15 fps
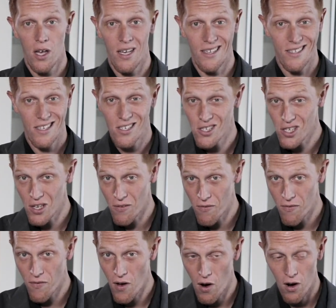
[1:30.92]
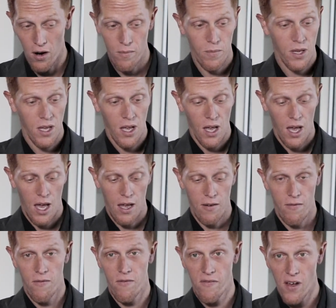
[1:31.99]
essentially farm
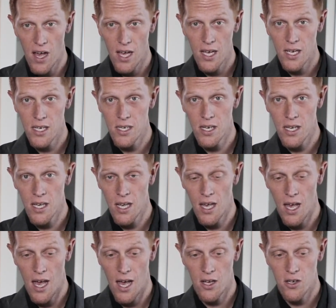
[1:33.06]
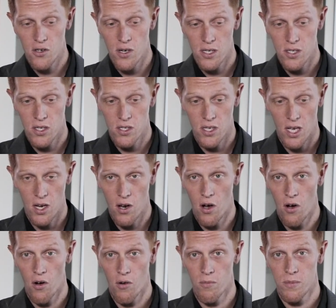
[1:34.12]
and find addresses and
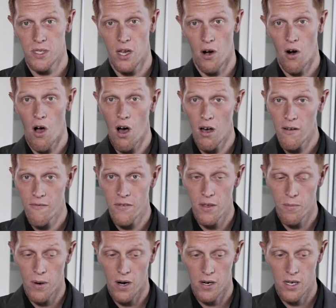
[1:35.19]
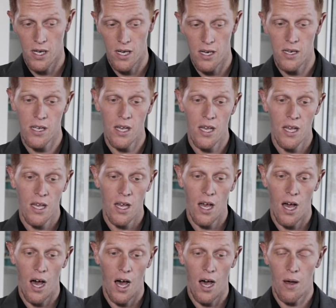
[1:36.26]
homes that are off the market.
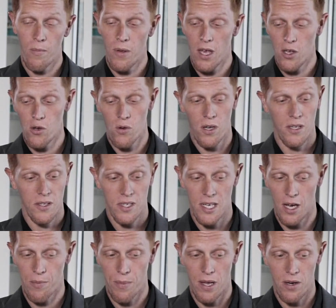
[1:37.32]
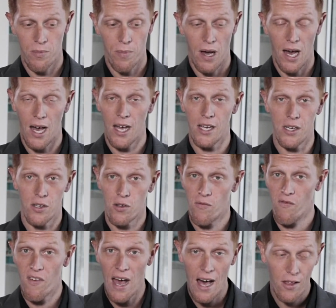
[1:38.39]
You can segment by
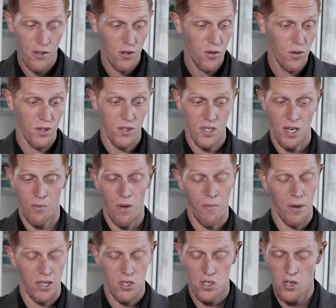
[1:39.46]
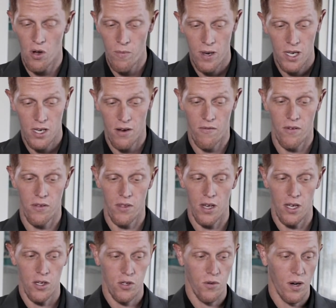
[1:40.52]
value, you can segment by so many different
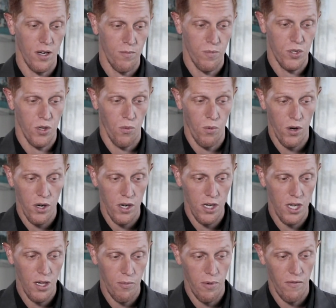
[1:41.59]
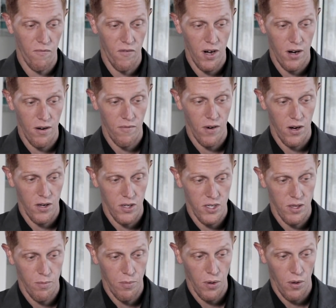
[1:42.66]
things, right? So we're gonna keep it very, very
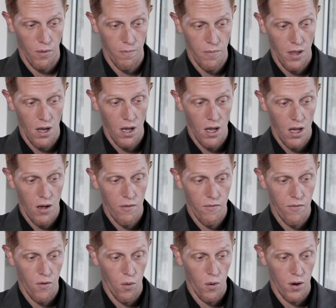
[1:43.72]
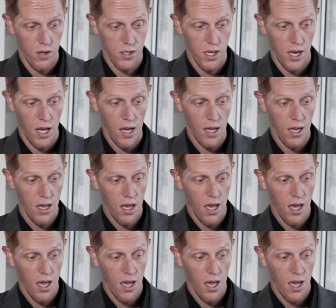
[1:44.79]
simple for today.